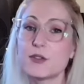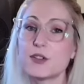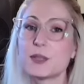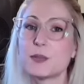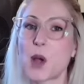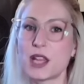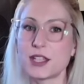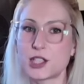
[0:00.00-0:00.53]

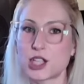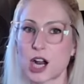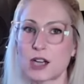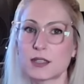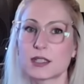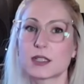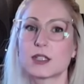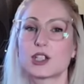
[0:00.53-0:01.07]
response
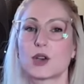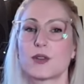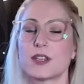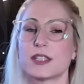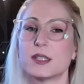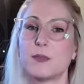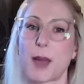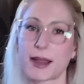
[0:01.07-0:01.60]
charts show the
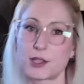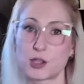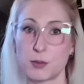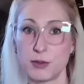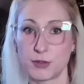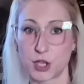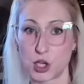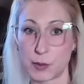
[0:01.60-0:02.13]
spectrum
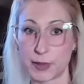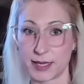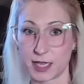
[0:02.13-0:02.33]
of human